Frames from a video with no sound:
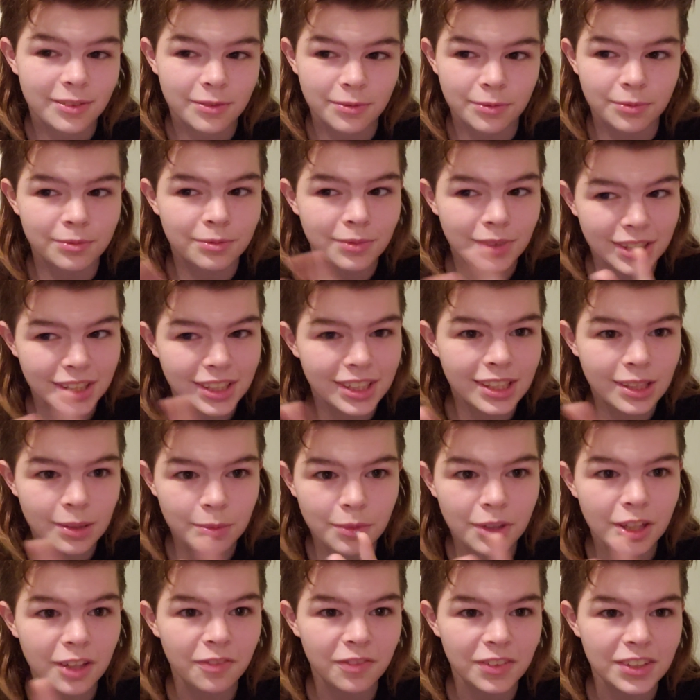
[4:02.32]
within the
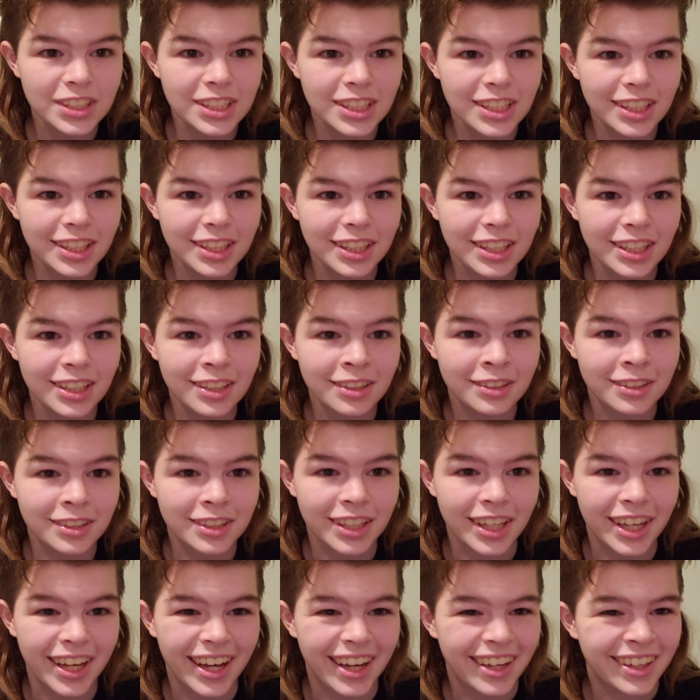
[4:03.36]
immediate vicinity?
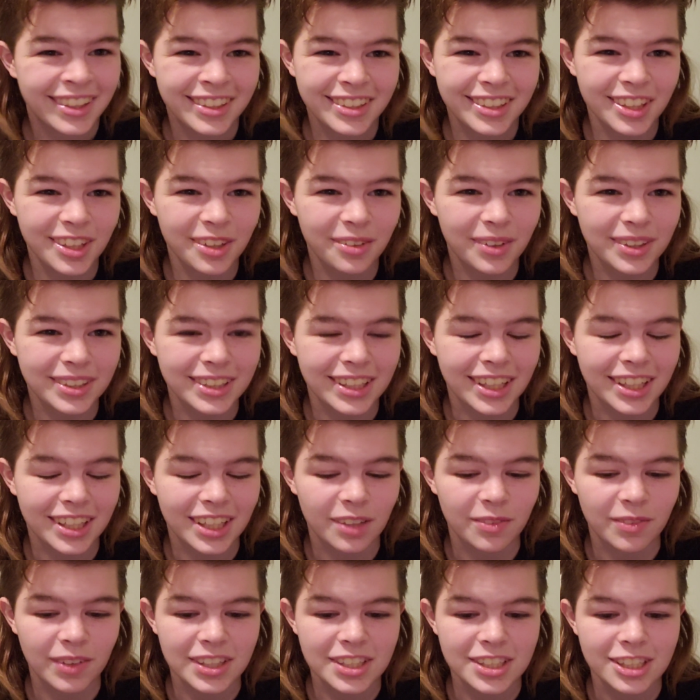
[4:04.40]
Yeah, you don't want that at
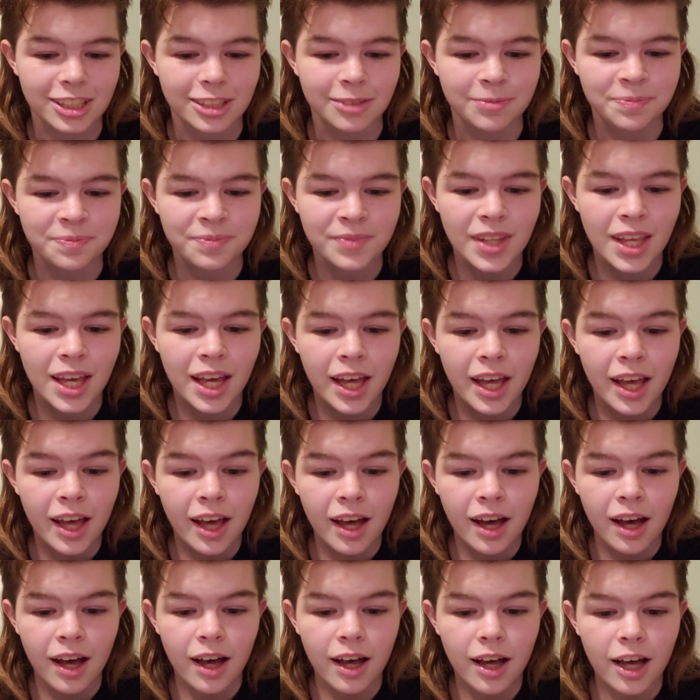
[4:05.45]
convention.
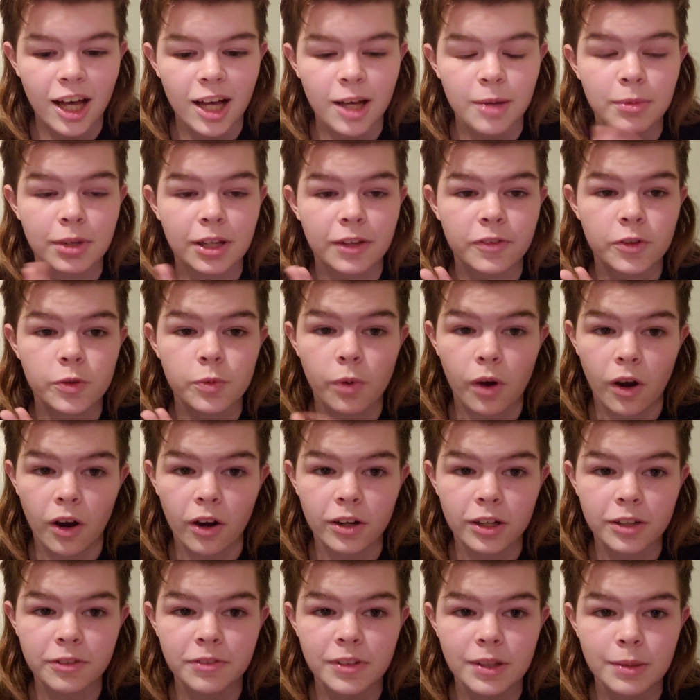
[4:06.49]
If you
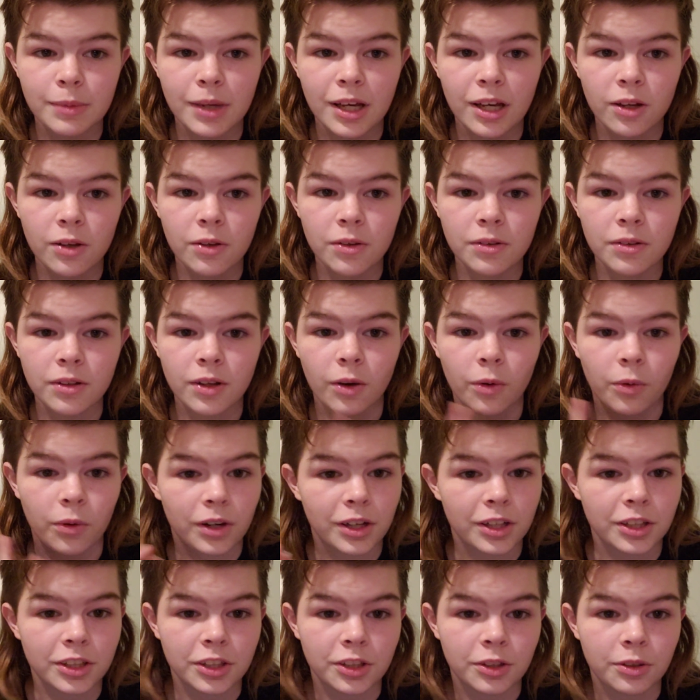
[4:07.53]
are a female
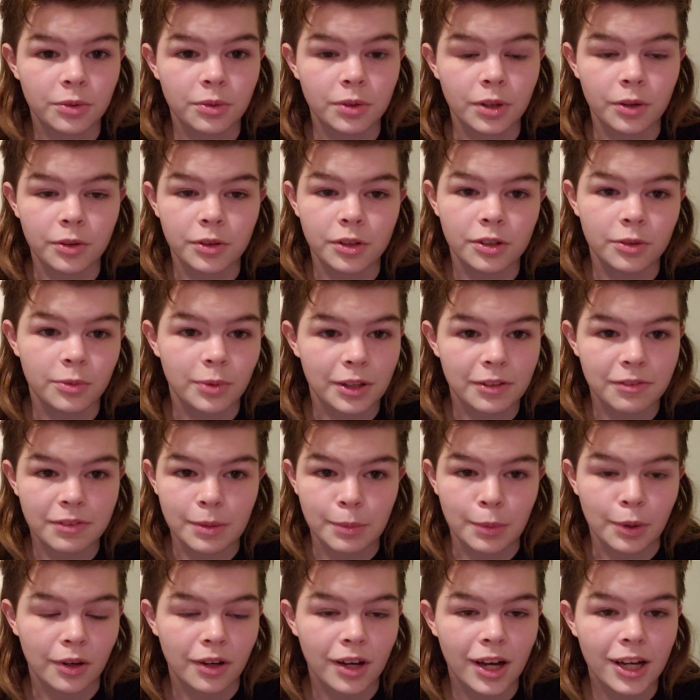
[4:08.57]
or you're with
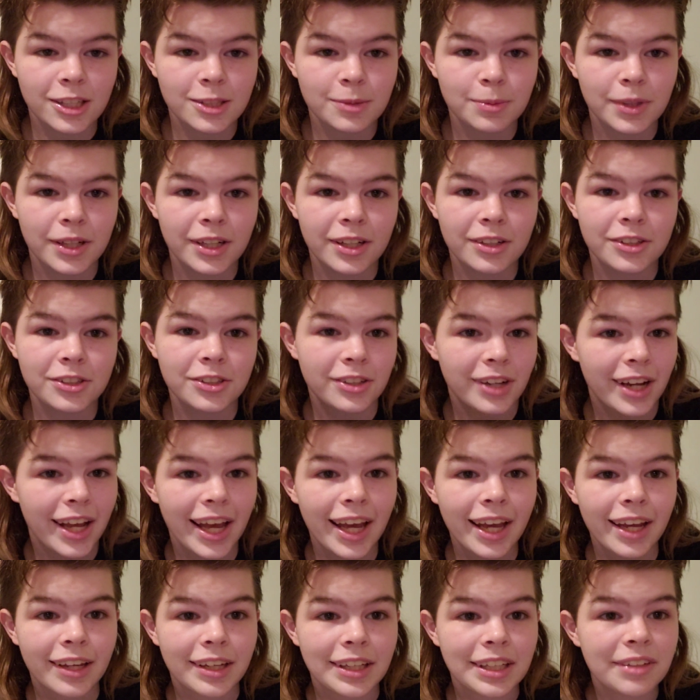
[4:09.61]
female cosplayers, or
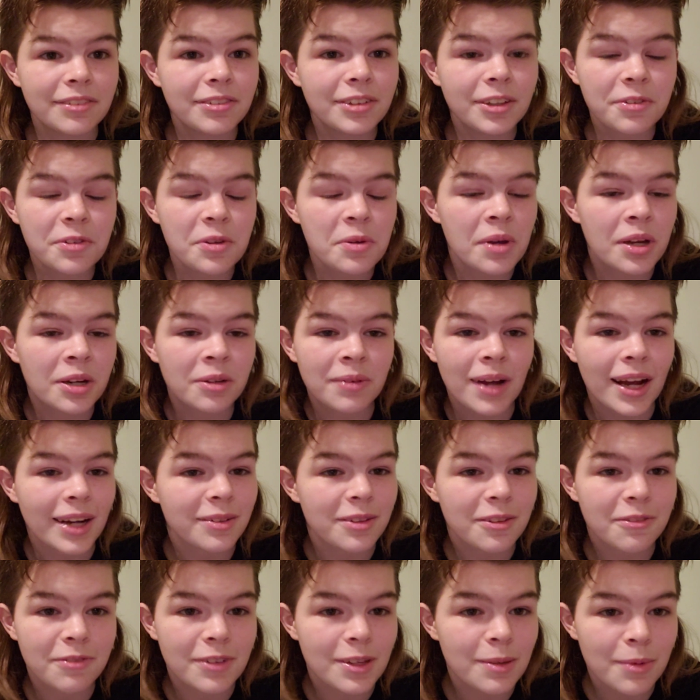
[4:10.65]
hey, even if you interact
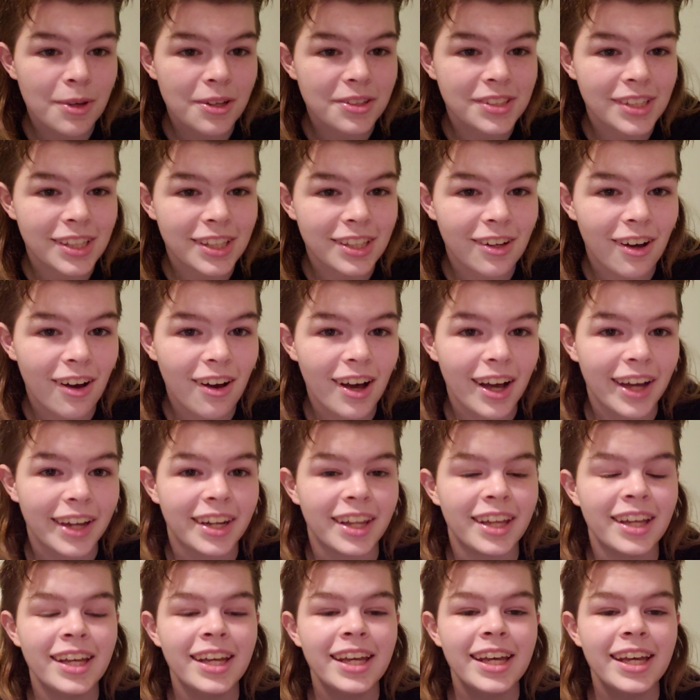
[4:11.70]
with females at the con,